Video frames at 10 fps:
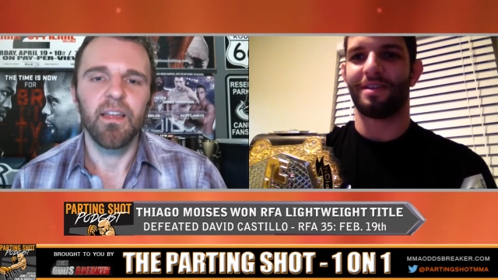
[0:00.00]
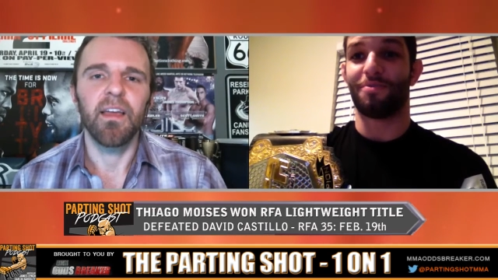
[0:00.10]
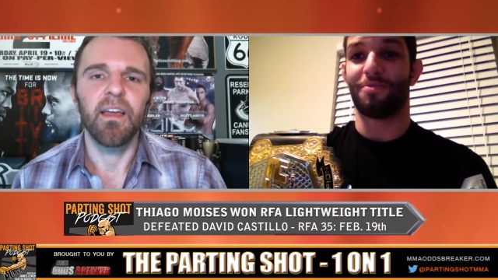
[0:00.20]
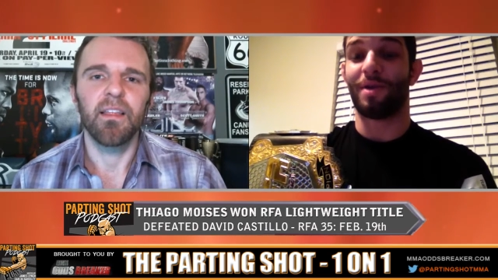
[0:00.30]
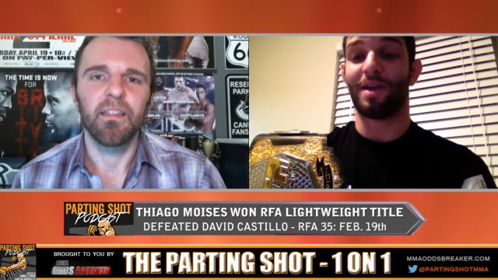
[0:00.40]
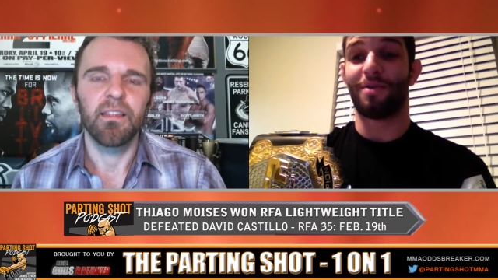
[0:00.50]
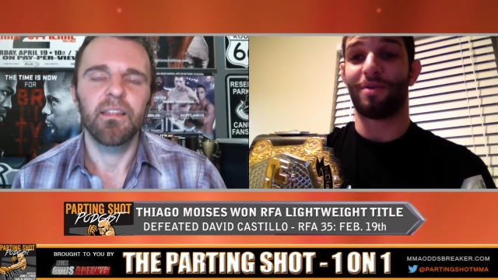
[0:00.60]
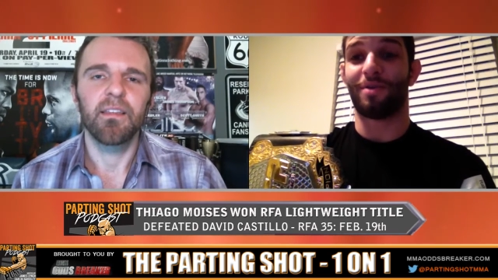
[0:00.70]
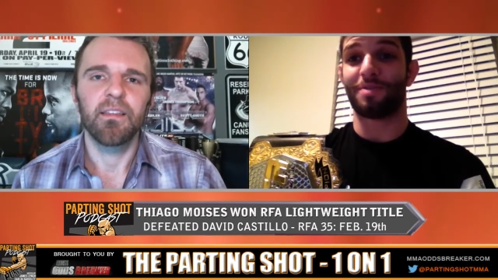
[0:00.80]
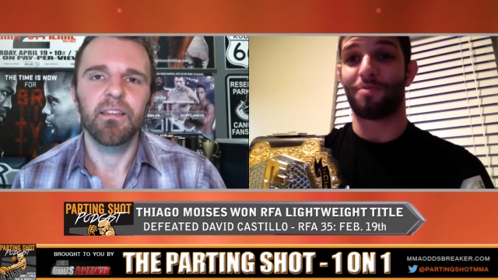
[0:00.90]
Speaker 1: And uh, when I
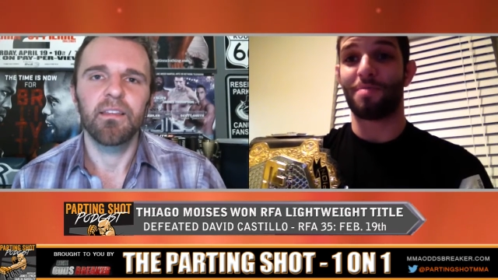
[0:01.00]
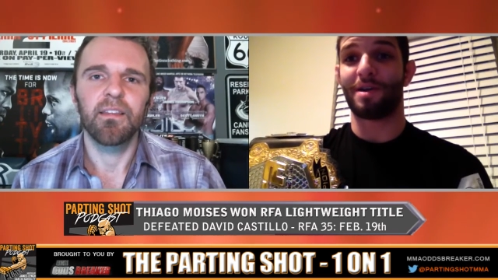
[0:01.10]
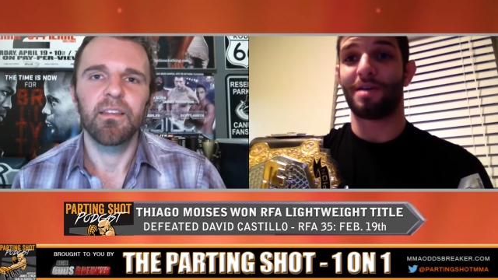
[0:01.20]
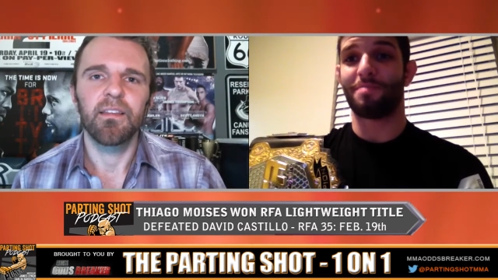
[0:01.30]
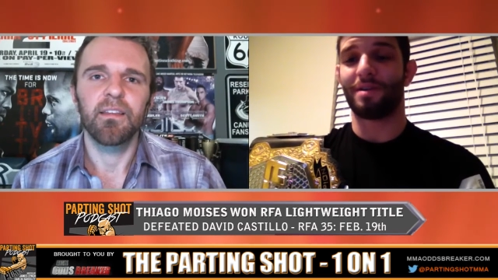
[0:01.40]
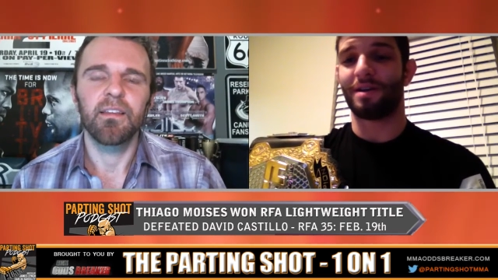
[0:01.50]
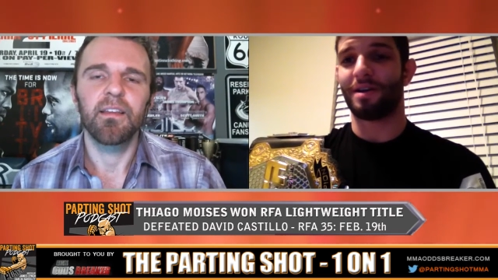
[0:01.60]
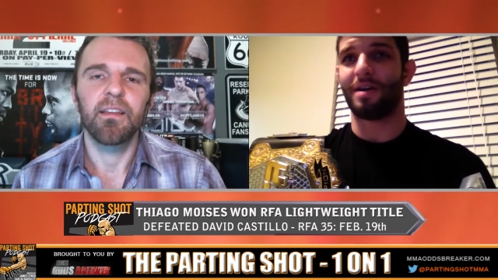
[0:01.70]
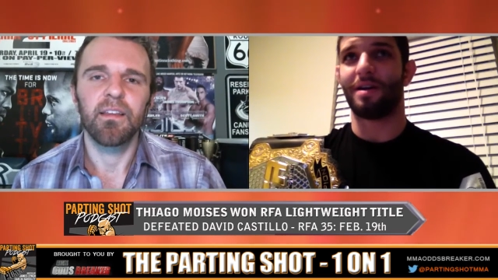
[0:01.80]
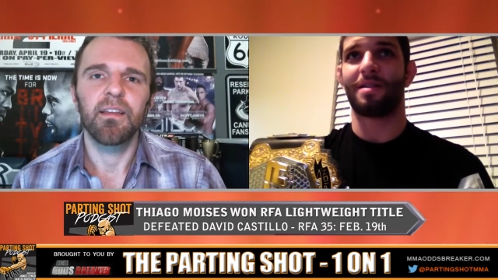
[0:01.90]
was warming up,
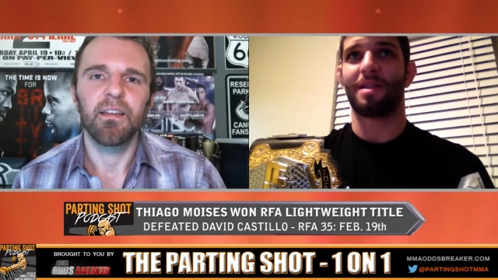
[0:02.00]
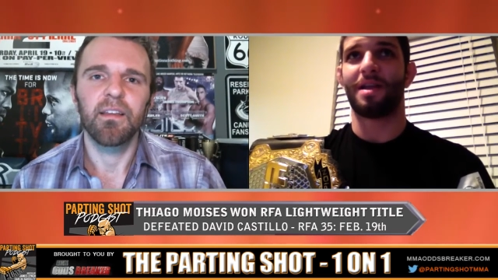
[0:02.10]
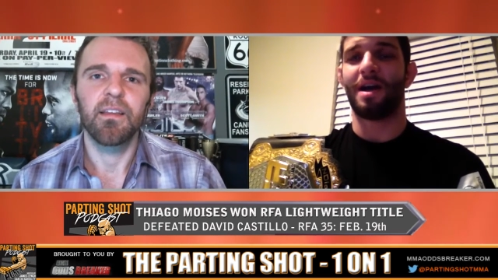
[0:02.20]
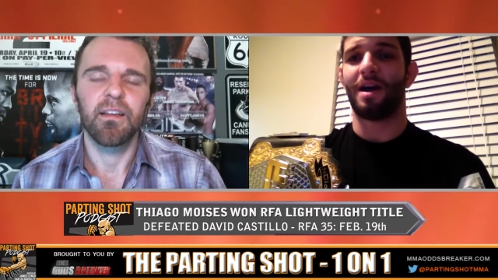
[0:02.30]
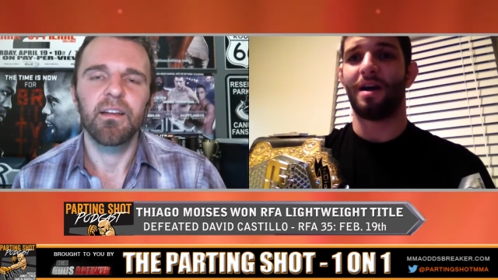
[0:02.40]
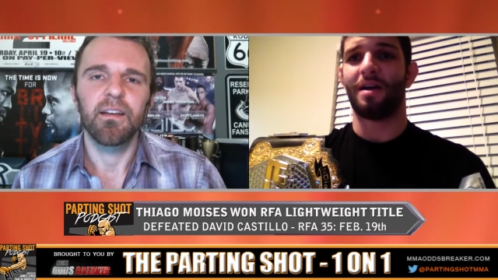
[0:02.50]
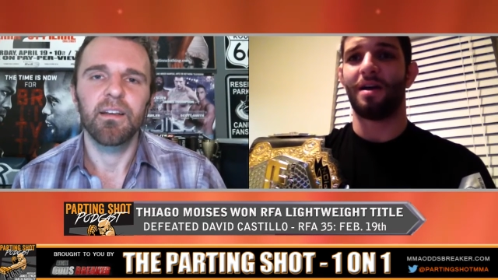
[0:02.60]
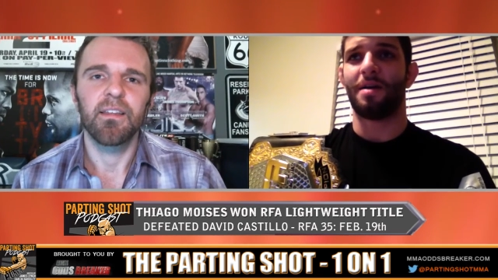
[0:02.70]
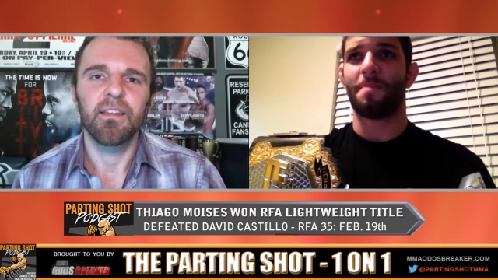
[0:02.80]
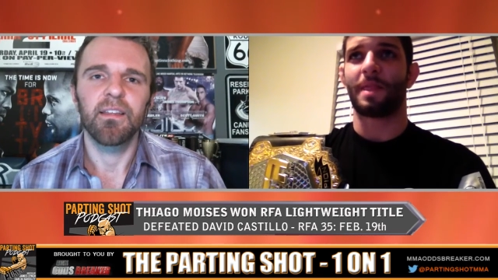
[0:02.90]
uh,
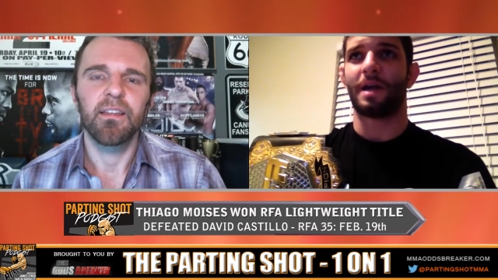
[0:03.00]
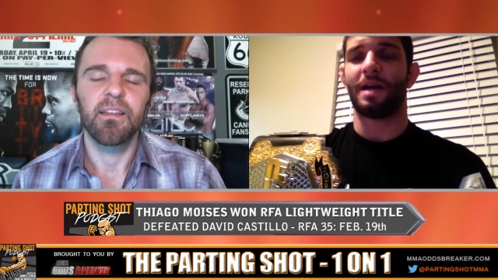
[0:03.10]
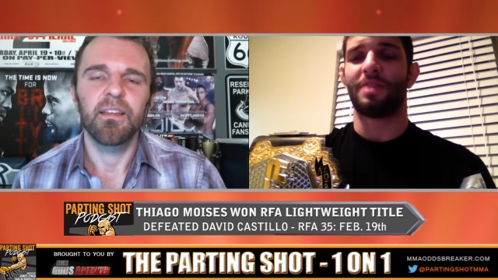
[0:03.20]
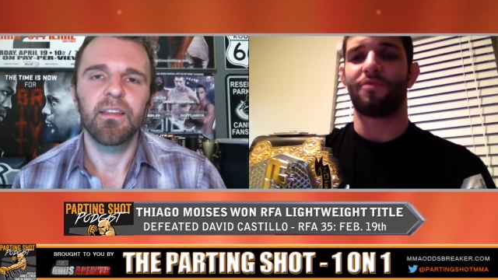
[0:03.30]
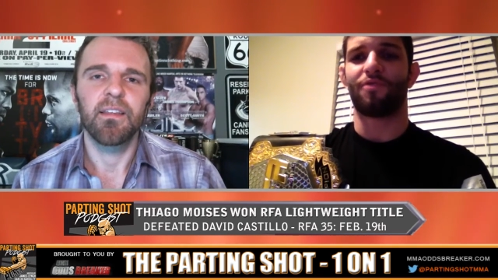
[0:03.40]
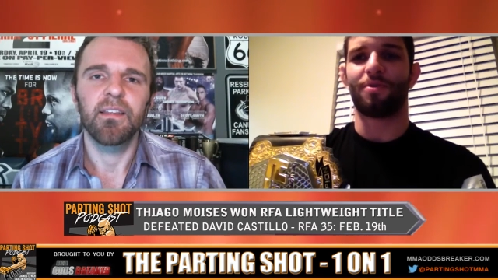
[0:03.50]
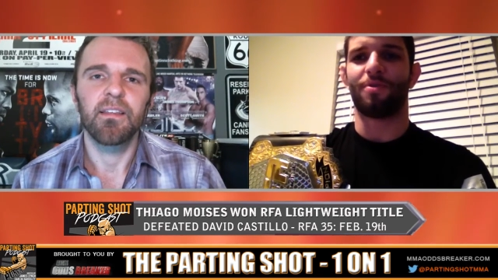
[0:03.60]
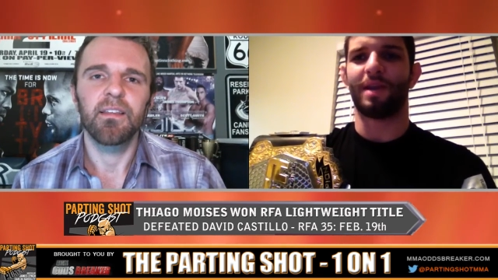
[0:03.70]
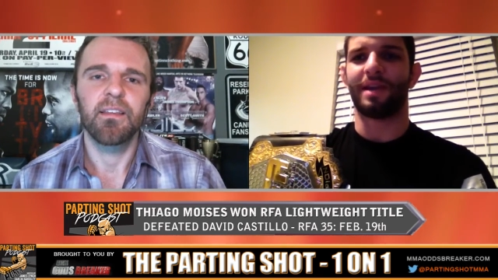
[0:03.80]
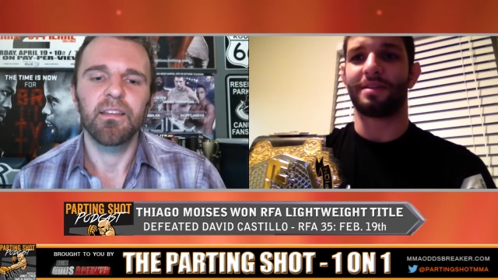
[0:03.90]
I
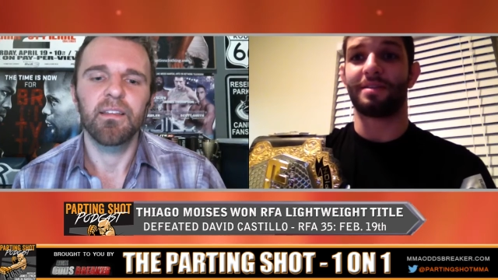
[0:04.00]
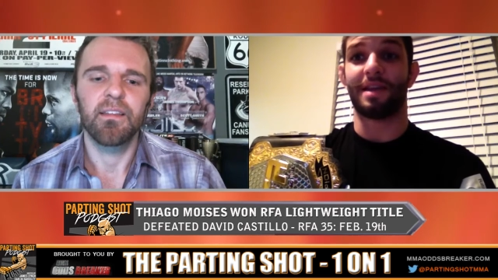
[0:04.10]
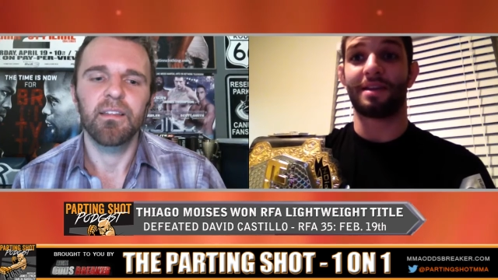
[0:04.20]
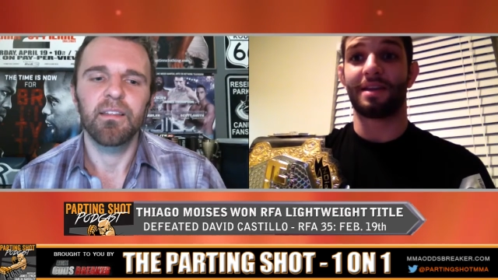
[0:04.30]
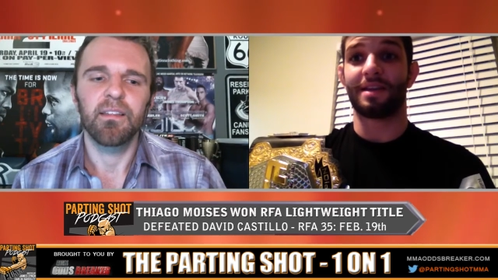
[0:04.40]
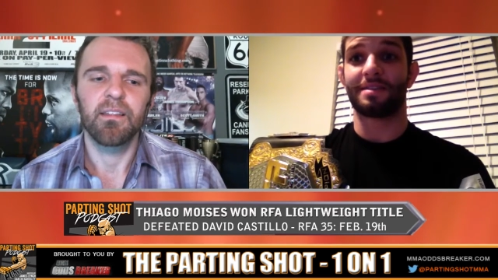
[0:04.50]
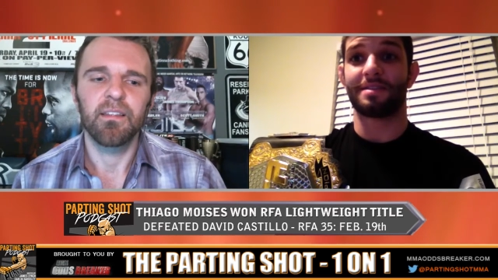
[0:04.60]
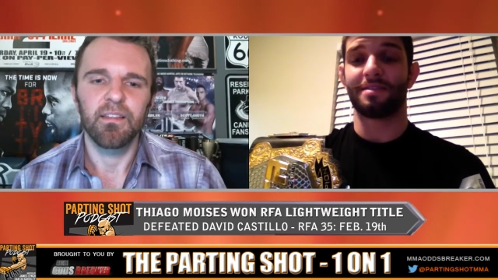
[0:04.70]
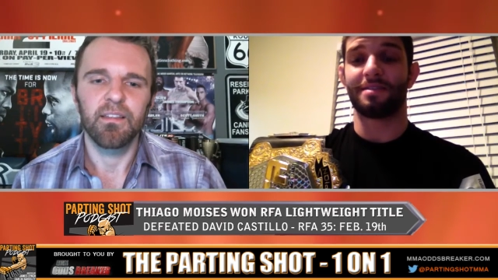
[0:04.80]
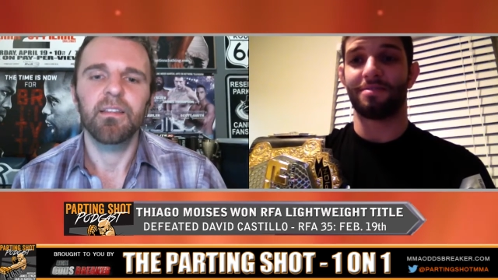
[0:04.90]
threw like ten
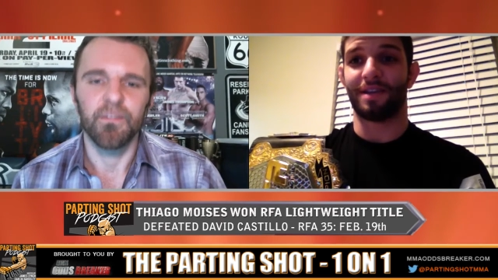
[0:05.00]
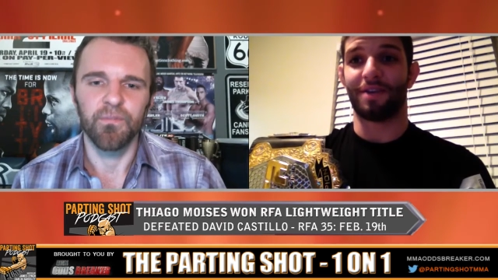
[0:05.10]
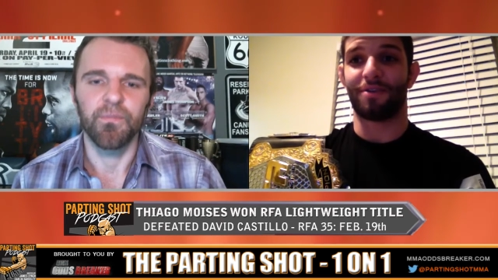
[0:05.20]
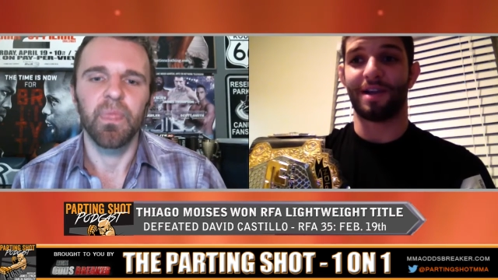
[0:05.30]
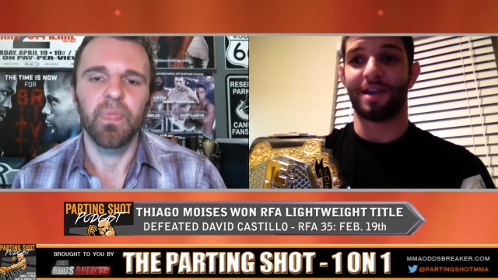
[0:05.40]
kicks and I